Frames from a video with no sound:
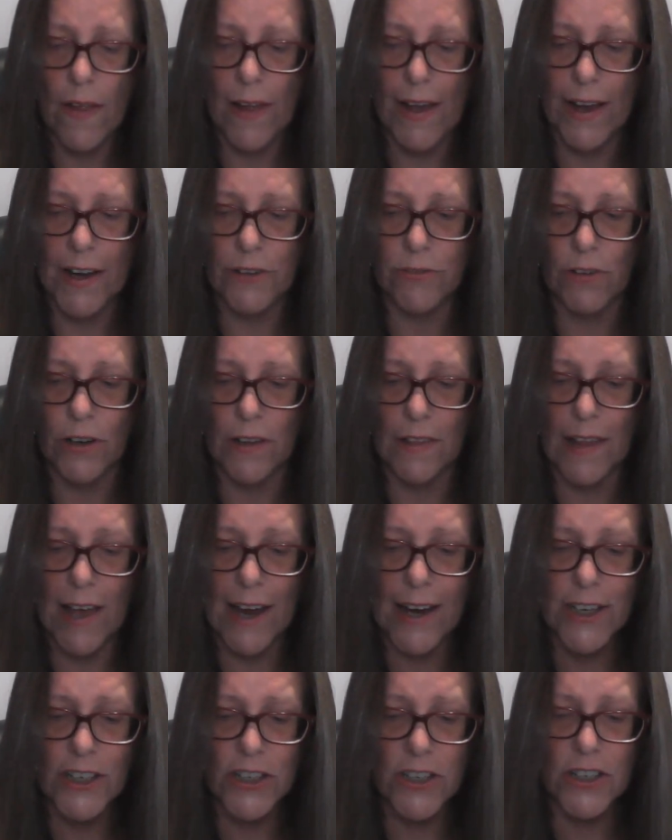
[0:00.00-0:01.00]
and
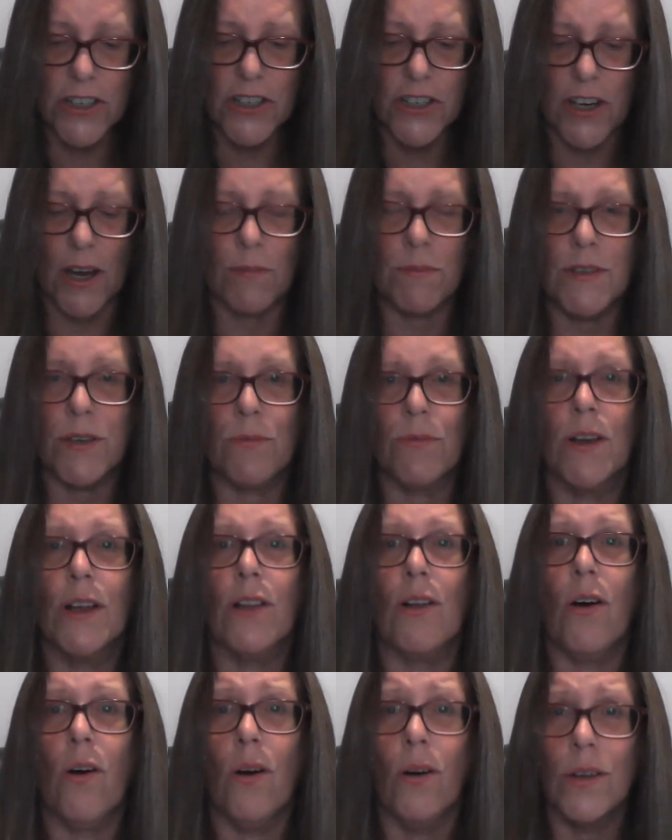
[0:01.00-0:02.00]
relationships
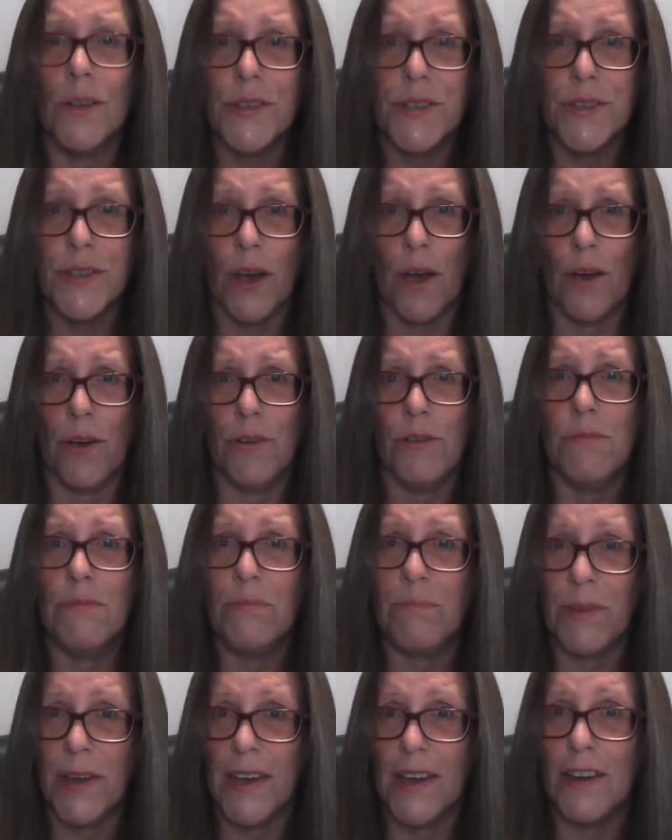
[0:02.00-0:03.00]
will also
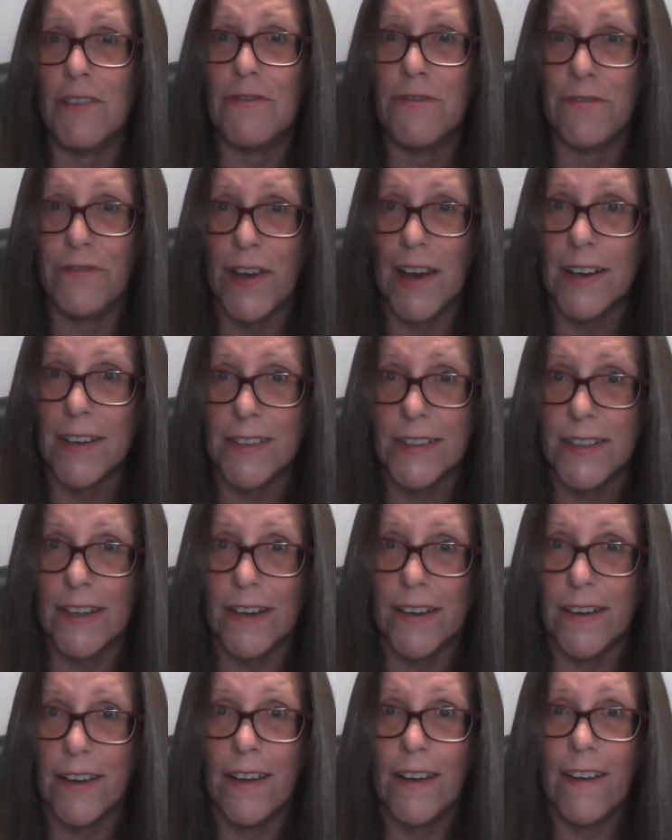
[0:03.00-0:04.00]
be
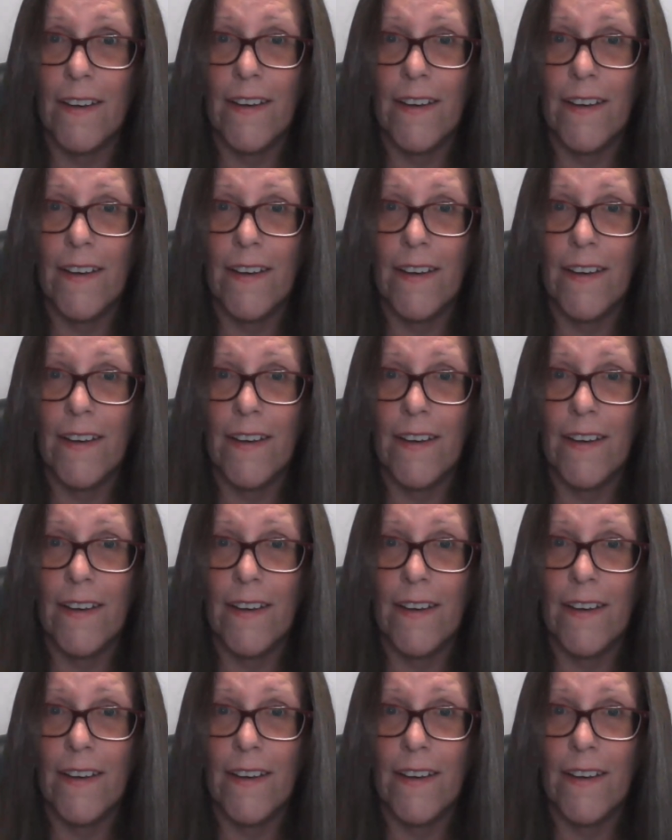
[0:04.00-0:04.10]
affected.